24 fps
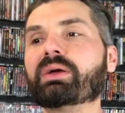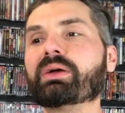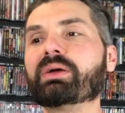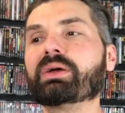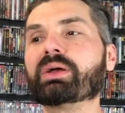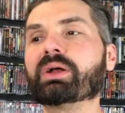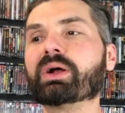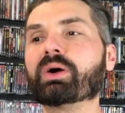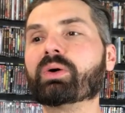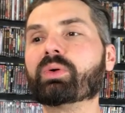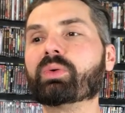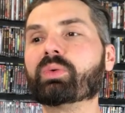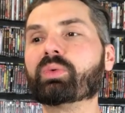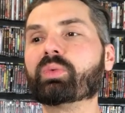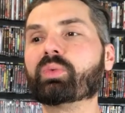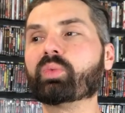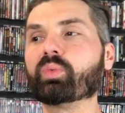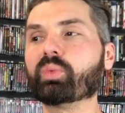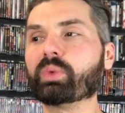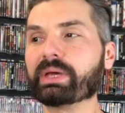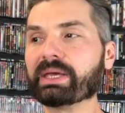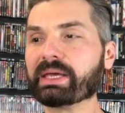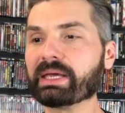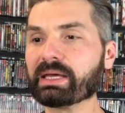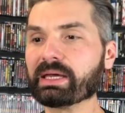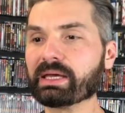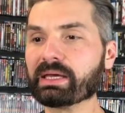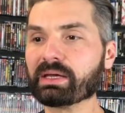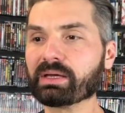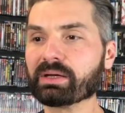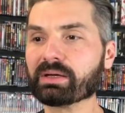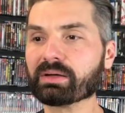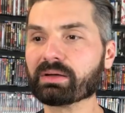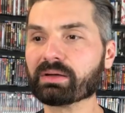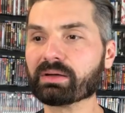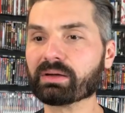you know,
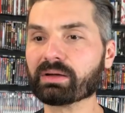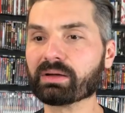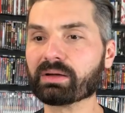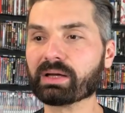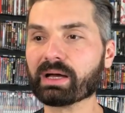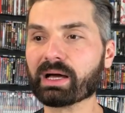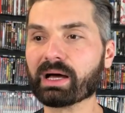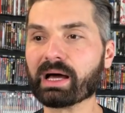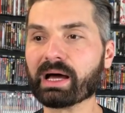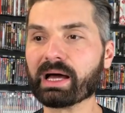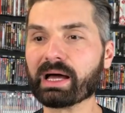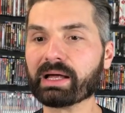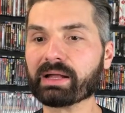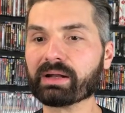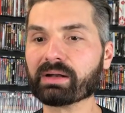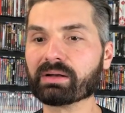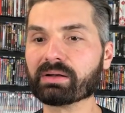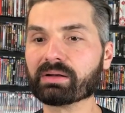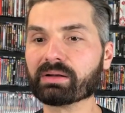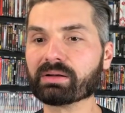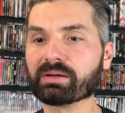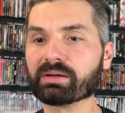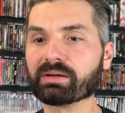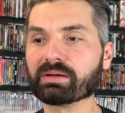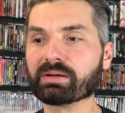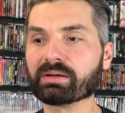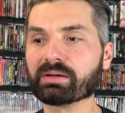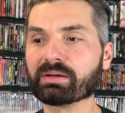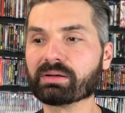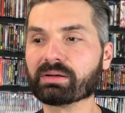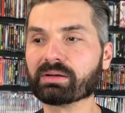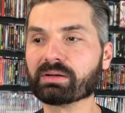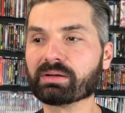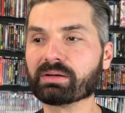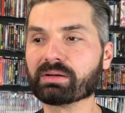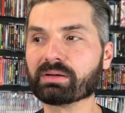we got
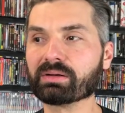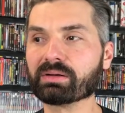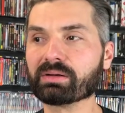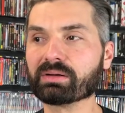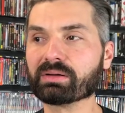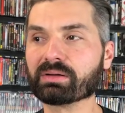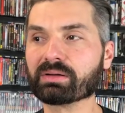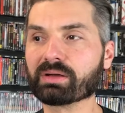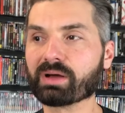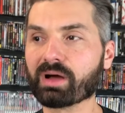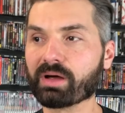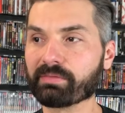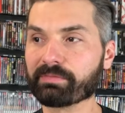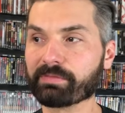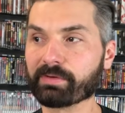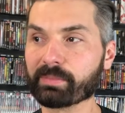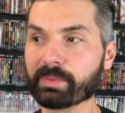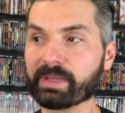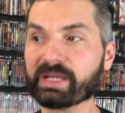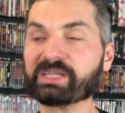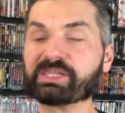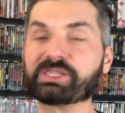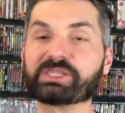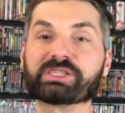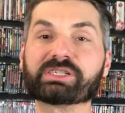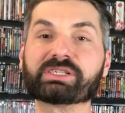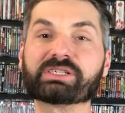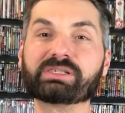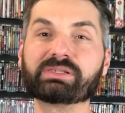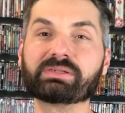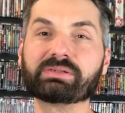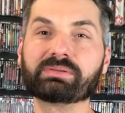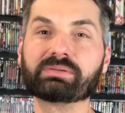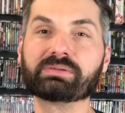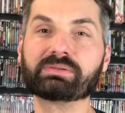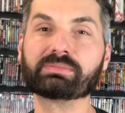
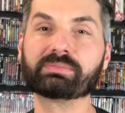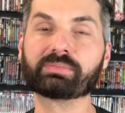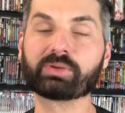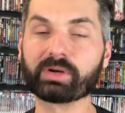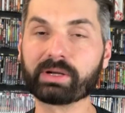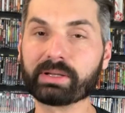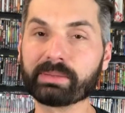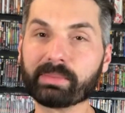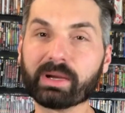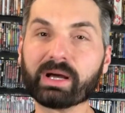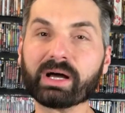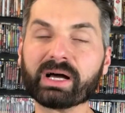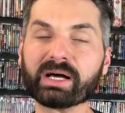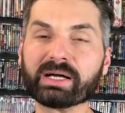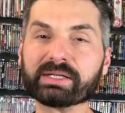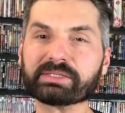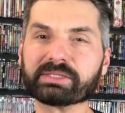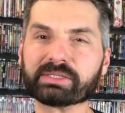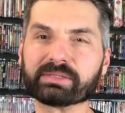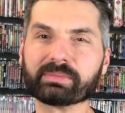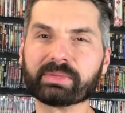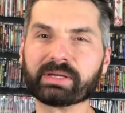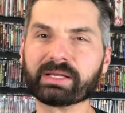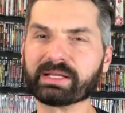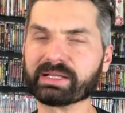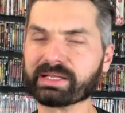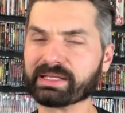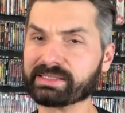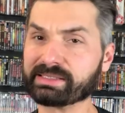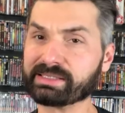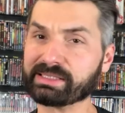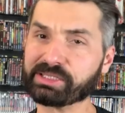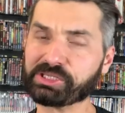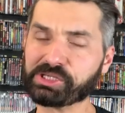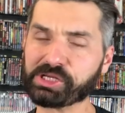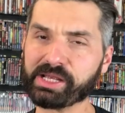confirmation pretty much. I mean,
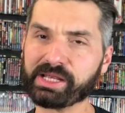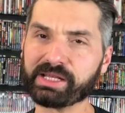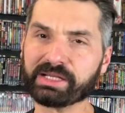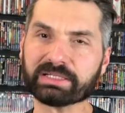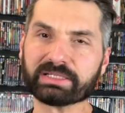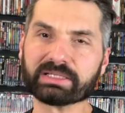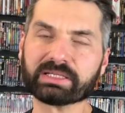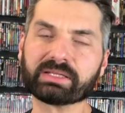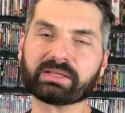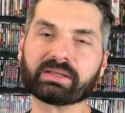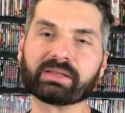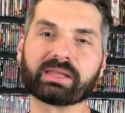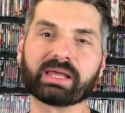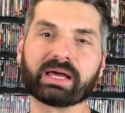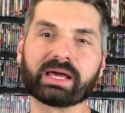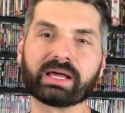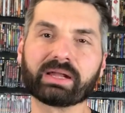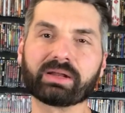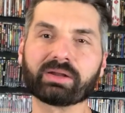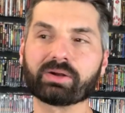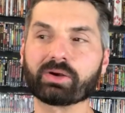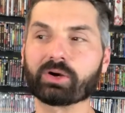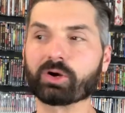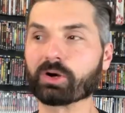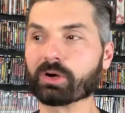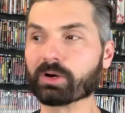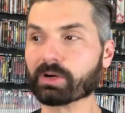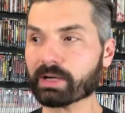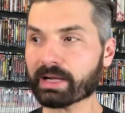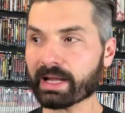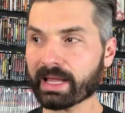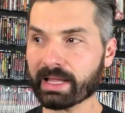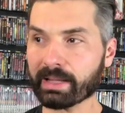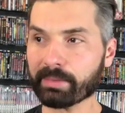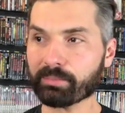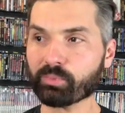unless they change it, that her
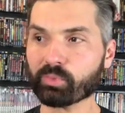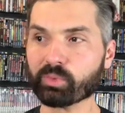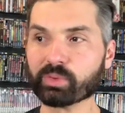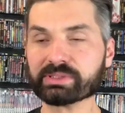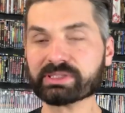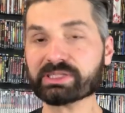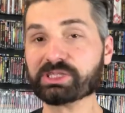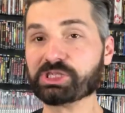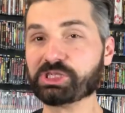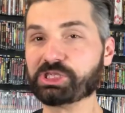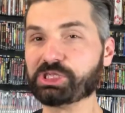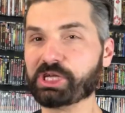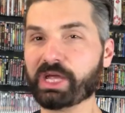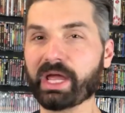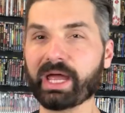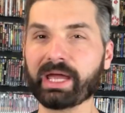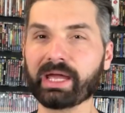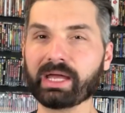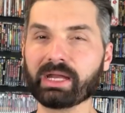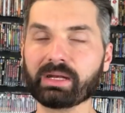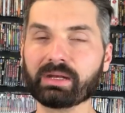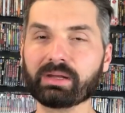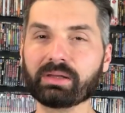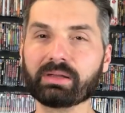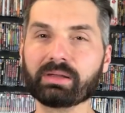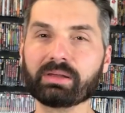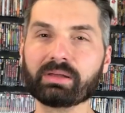name was Jane